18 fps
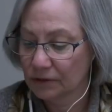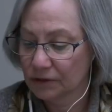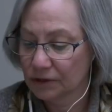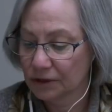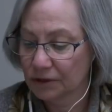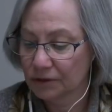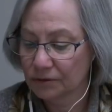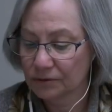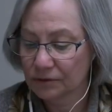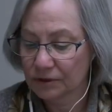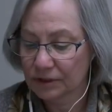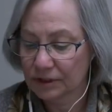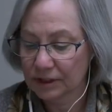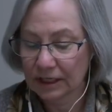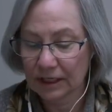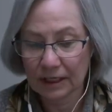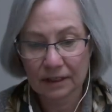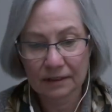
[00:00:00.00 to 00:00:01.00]
do you
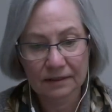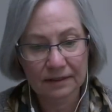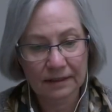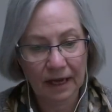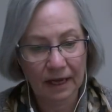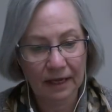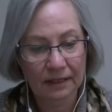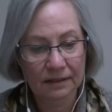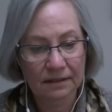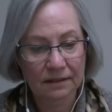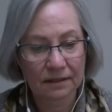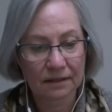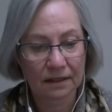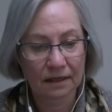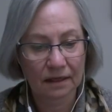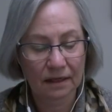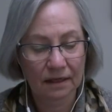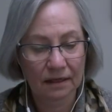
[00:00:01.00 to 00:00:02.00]
see signs
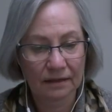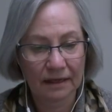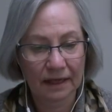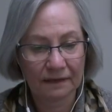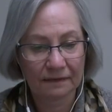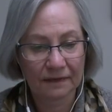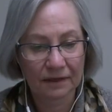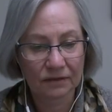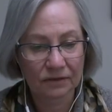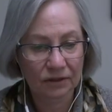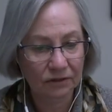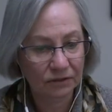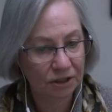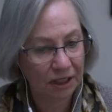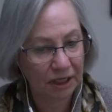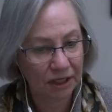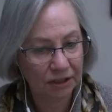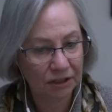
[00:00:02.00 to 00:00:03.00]
that things
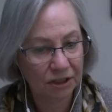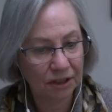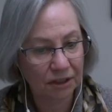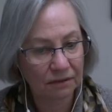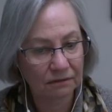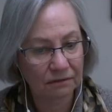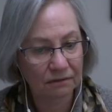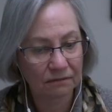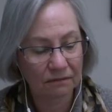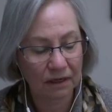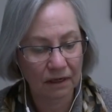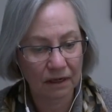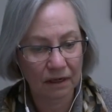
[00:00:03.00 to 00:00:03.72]
are changing